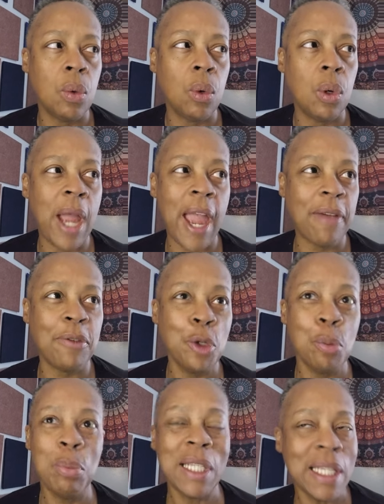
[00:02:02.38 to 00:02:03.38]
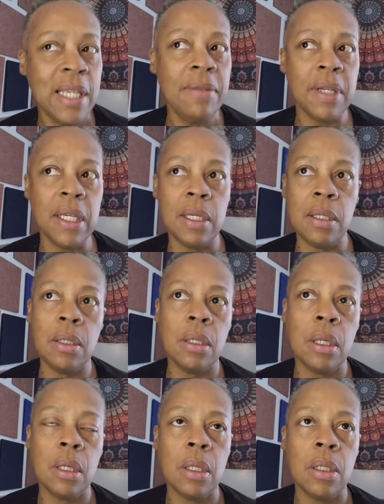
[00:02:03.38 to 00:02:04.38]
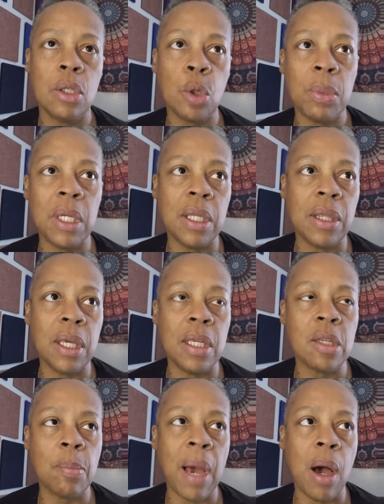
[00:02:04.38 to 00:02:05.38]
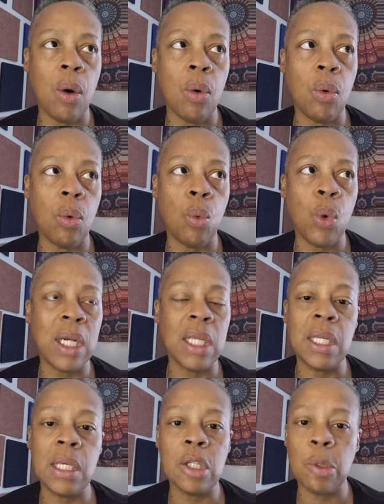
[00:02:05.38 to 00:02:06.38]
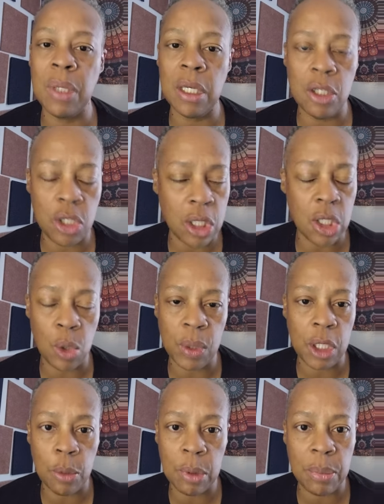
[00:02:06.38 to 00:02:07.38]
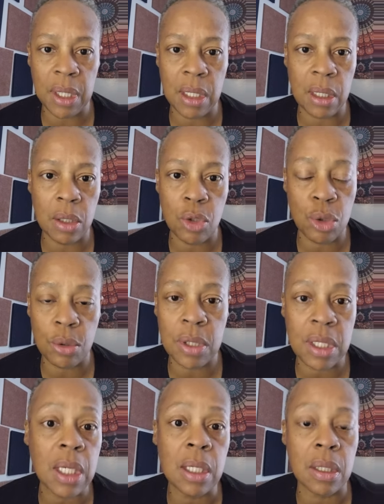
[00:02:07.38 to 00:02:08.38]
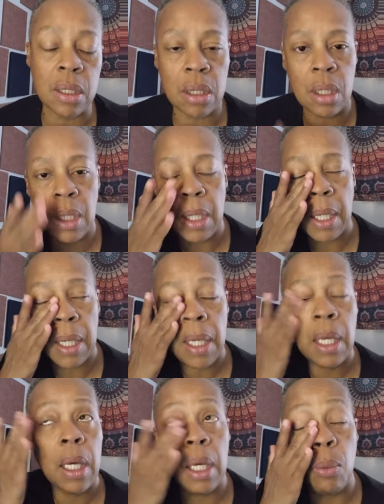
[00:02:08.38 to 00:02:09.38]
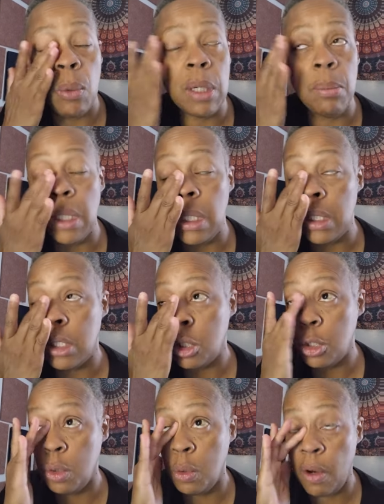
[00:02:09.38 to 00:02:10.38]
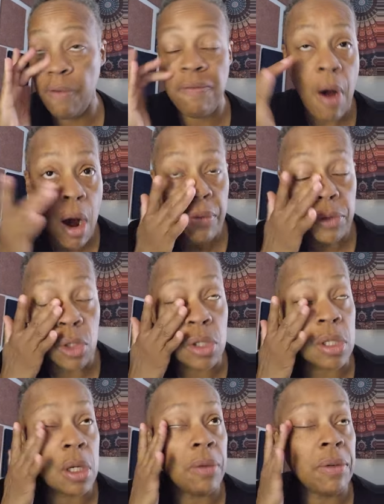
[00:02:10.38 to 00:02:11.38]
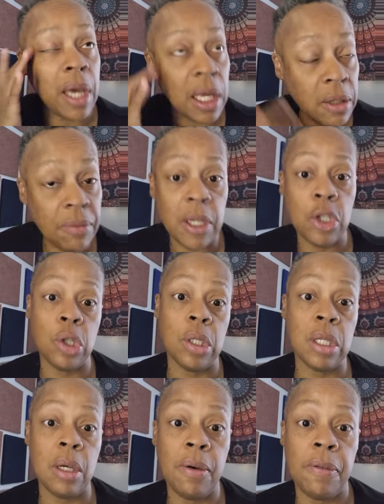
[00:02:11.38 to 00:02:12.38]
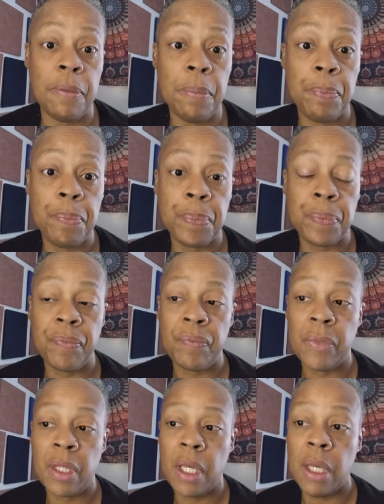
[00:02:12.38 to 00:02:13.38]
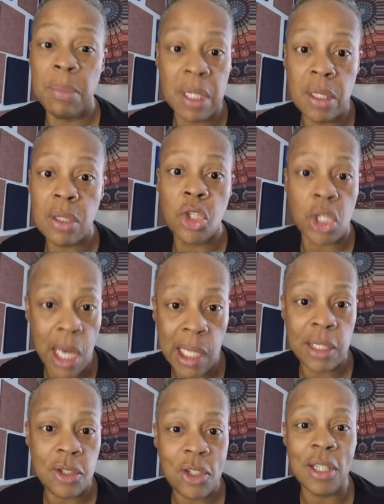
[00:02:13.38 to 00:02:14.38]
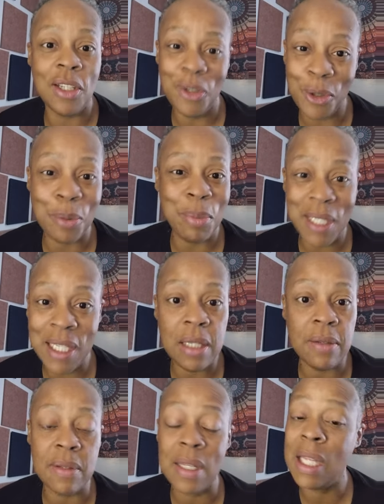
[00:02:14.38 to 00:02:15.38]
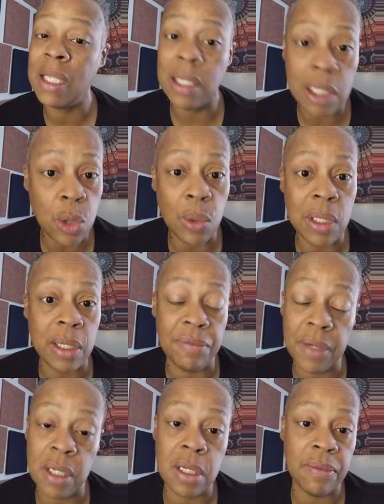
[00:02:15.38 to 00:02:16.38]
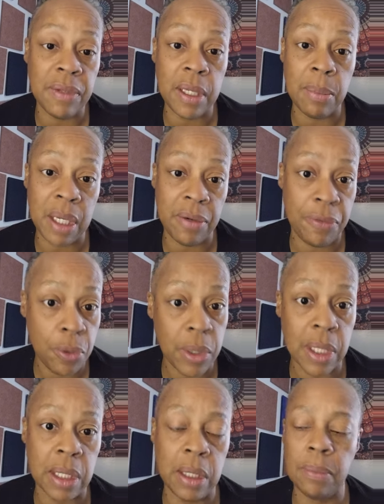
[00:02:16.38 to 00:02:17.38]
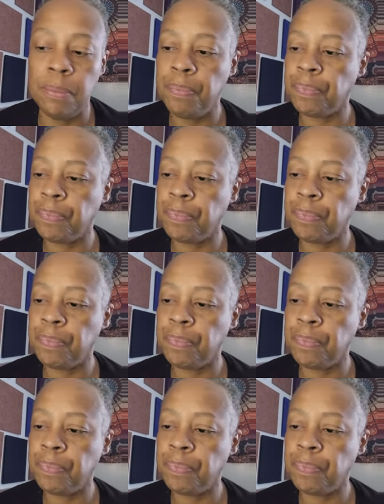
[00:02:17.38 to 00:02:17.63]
will have you believing so many things about what it is to be a genuine human being in a true sense and what it means to evolve yourself, elevate yourself. It means challenging your beliefs literally, figuratively, and metaphorically.